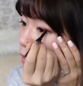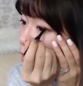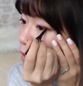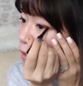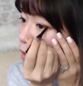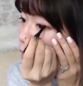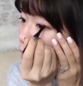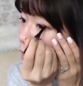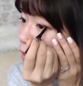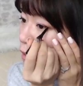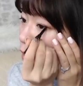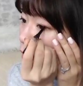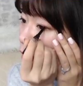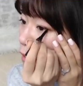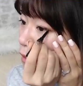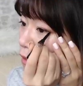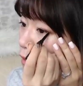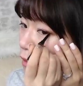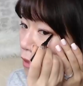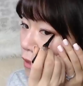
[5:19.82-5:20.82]
Now we're going to go with
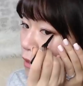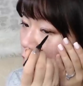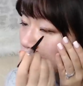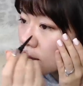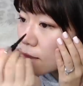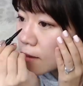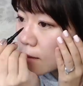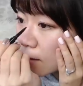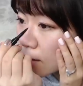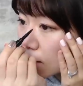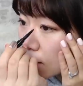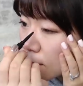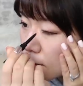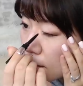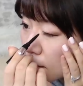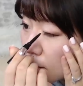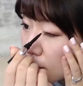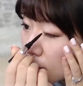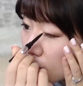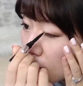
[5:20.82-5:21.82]
the
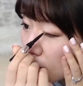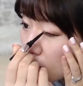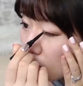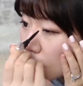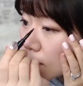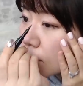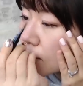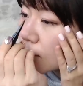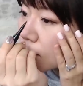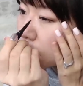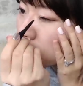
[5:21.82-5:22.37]
eyeliner. If you don't